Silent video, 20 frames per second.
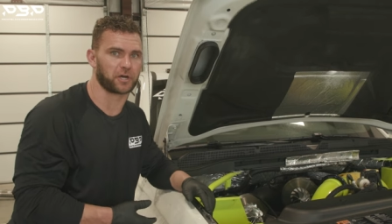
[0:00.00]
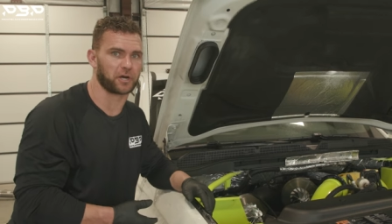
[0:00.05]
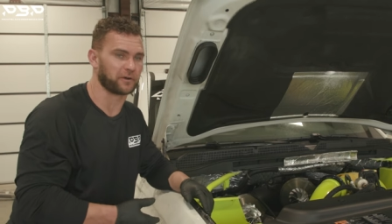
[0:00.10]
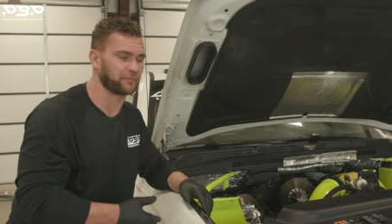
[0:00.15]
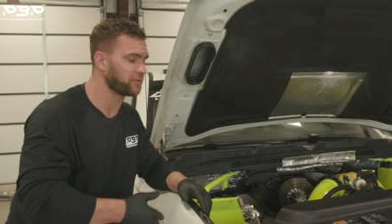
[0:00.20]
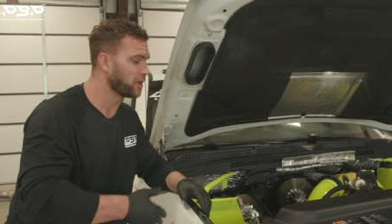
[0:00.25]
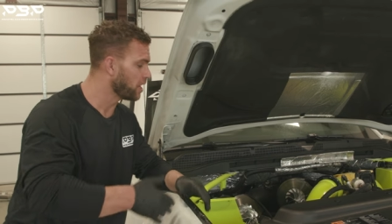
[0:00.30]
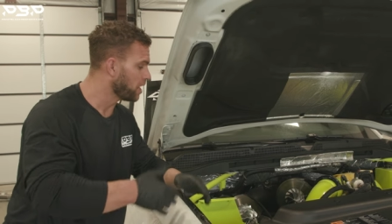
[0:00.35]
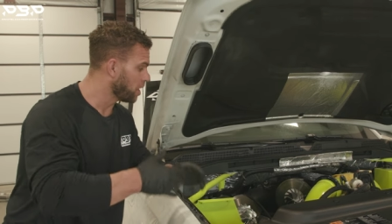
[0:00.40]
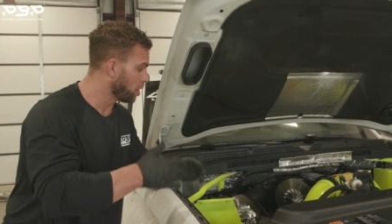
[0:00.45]

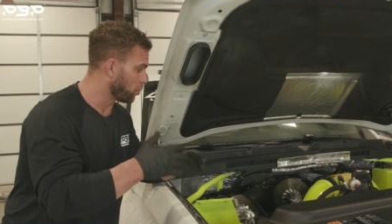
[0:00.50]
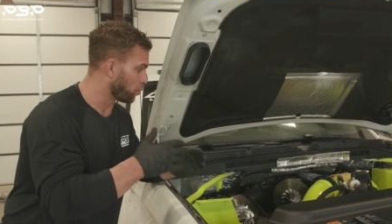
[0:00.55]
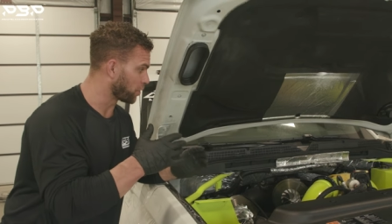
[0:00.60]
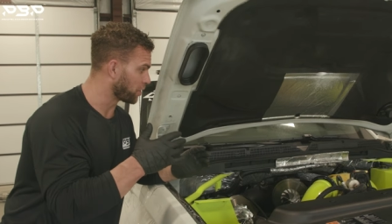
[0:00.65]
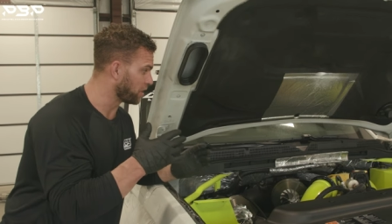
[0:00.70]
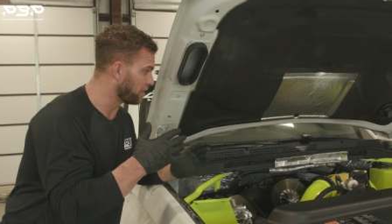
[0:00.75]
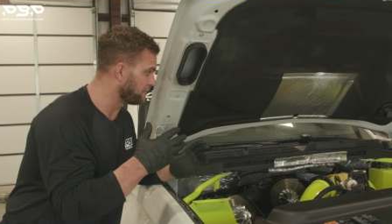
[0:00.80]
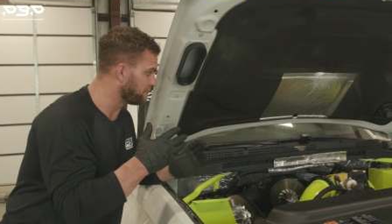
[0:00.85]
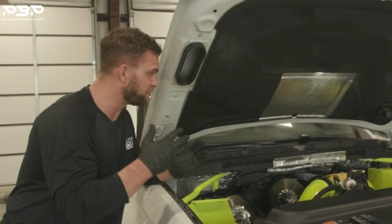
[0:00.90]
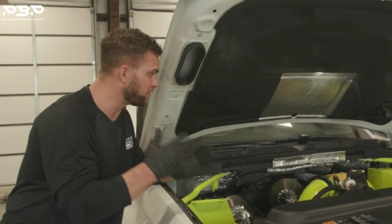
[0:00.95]
off.
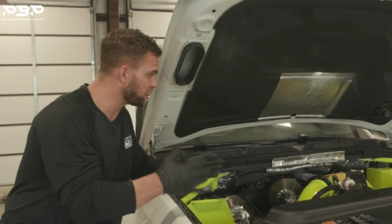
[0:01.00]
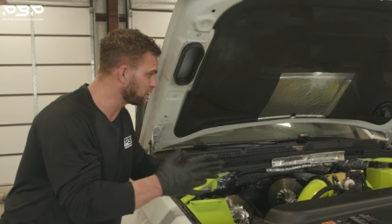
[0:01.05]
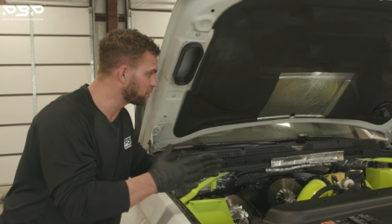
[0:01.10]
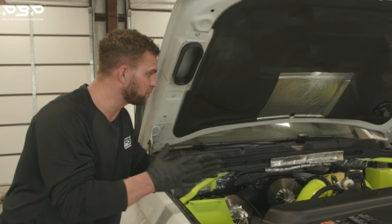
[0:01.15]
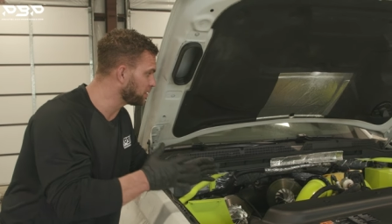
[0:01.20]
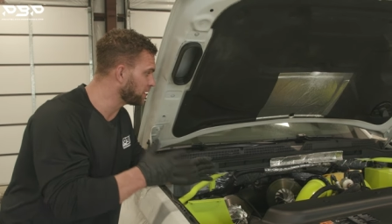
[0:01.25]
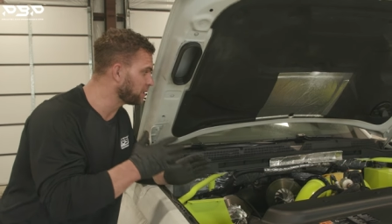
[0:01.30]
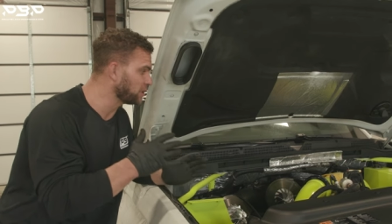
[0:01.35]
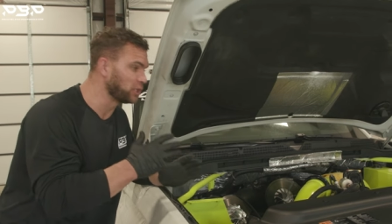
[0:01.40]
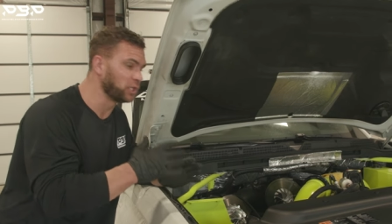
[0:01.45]
We're gonna
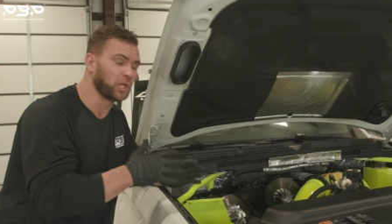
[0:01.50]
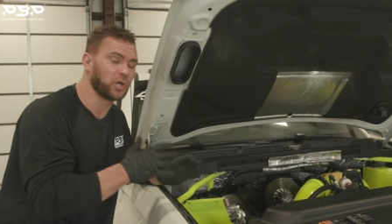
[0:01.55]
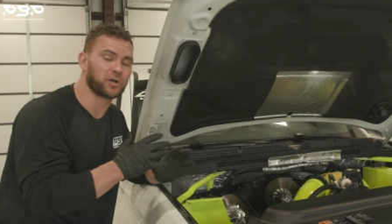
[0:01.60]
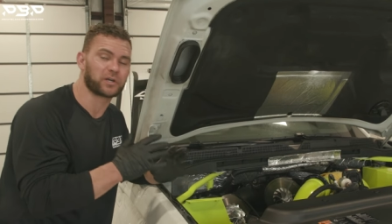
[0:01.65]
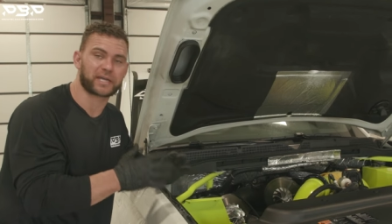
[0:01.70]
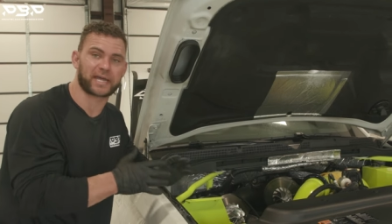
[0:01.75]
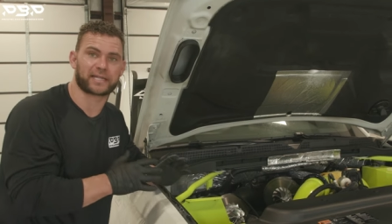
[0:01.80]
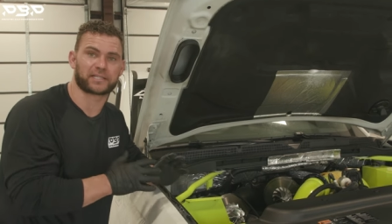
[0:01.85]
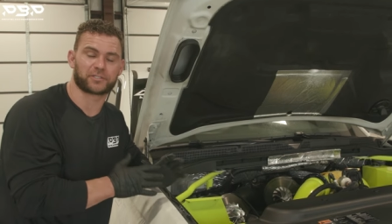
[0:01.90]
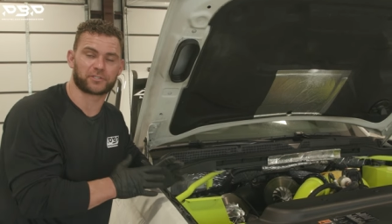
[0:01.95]
visibly
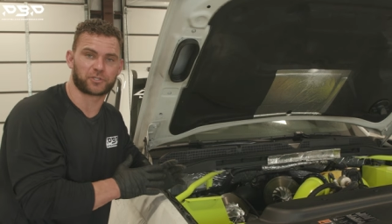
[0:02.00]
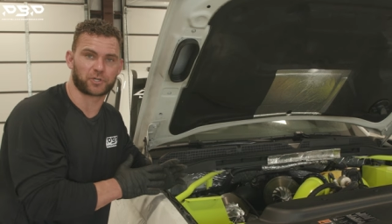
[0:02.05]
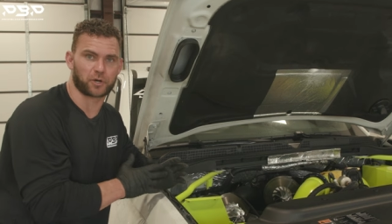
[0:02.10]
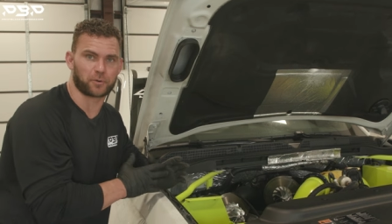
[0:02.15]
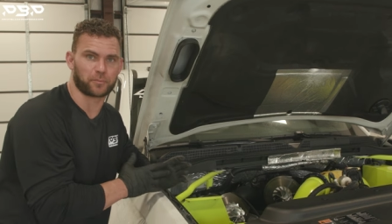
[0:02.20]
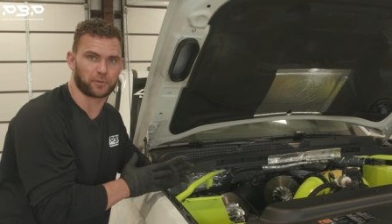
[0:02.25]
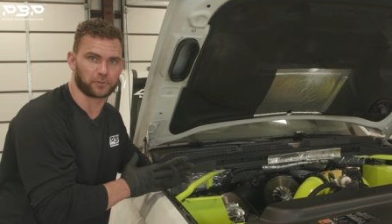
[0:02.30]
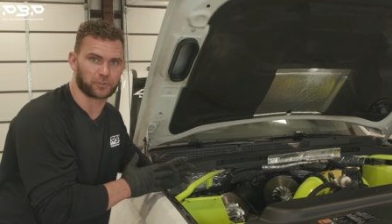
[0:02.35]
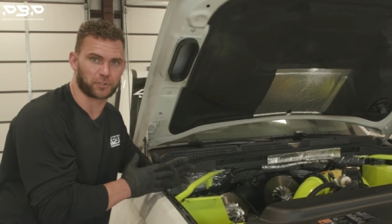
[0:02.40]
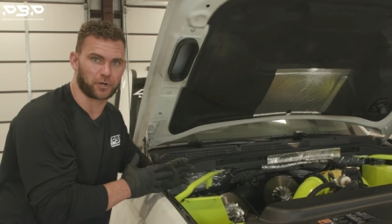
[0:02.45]
look at the
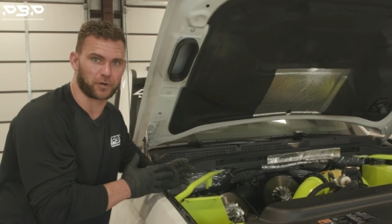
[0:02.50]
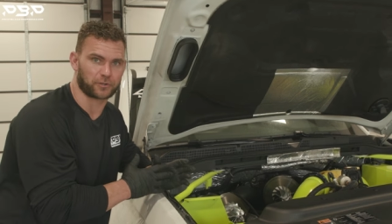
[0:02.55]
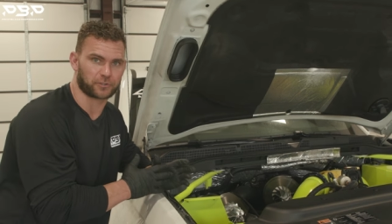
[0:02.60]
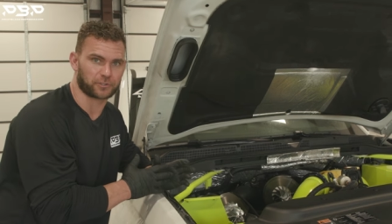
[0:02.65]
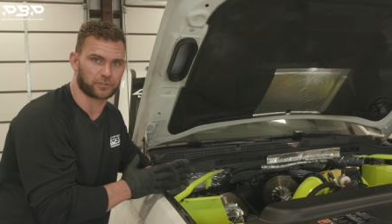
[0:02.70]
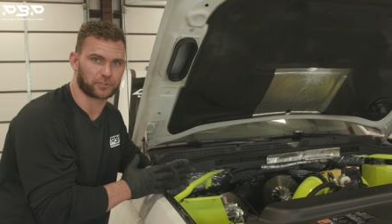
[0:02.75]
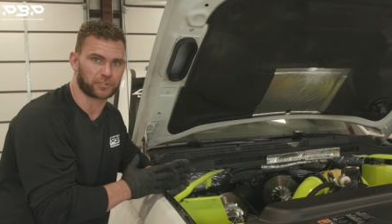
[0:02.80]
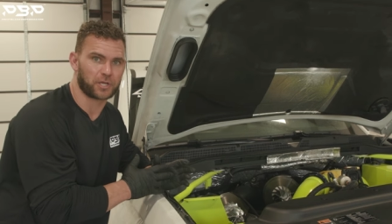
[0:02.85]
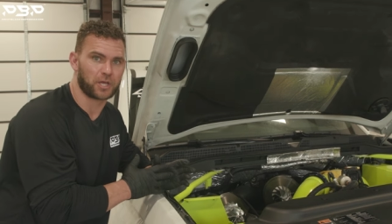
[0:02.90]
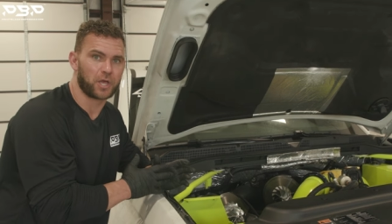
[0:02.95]

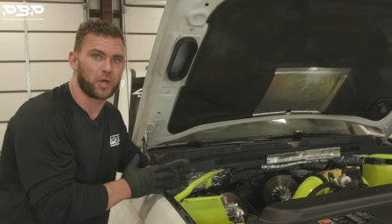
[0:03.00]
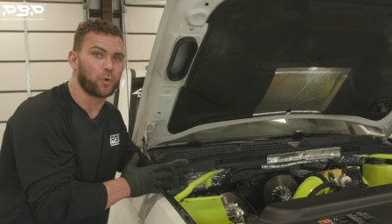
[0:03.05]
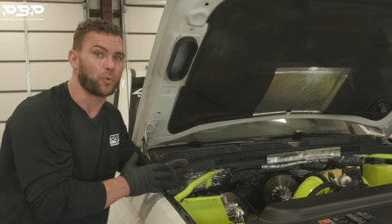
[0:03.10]
turbochargers.